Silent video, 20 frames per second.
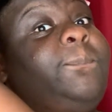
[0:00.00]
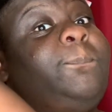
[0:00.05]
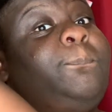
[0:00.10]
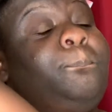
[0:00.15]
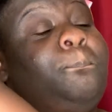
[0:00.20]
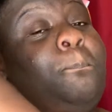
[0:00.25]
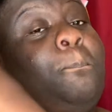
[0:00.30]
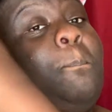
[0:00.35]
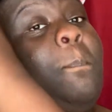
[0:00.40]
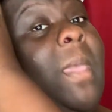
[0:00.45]

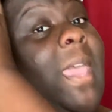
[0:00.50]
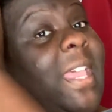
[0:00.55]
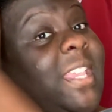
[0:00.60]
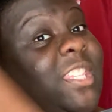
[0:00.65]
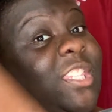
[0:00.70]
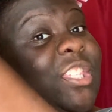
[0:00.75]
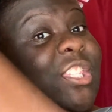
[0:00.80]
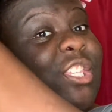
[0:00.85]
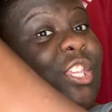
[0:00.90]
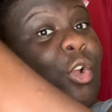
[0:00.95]

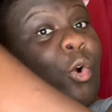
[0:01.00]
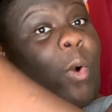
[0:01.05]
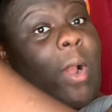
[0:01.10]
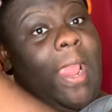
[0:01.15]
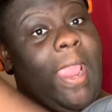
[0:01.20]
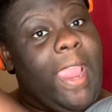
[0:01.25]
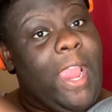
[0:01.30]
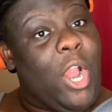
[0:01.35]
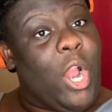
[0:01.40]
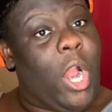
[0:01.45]
mess your
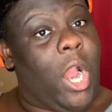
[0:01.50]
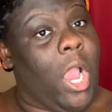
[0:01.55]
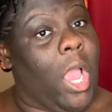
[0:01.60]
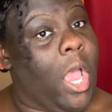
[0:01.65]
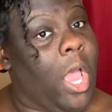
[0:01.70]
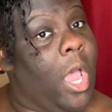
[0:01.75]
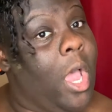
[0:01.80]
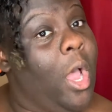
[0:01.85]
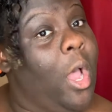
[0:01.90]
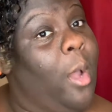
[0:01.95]
hair
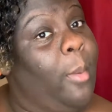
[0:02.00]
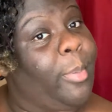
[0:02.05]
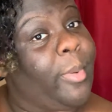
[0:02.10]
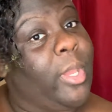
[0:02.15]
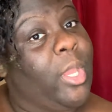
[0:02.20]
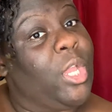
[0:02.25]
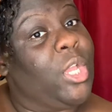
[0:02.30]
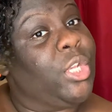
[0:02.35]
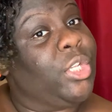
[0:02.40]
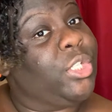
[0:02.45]
up
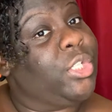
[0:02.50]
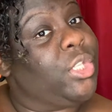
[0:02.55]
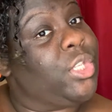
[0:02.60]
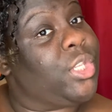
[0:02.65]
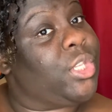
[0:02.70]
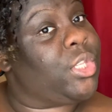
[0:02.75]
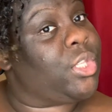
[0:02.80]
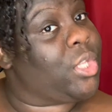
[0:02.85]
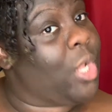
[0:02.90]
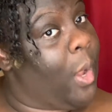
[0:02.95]

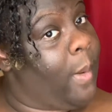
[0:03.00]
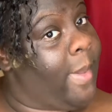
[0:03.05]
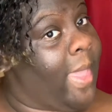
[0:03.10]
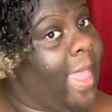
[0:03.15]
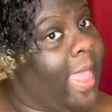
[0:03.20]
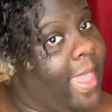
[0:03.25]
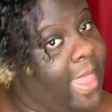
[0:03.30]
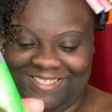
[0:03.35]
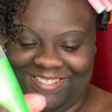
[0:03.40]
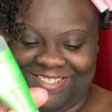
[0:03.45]
so
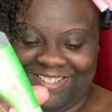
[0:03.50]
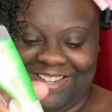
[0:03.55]
bad.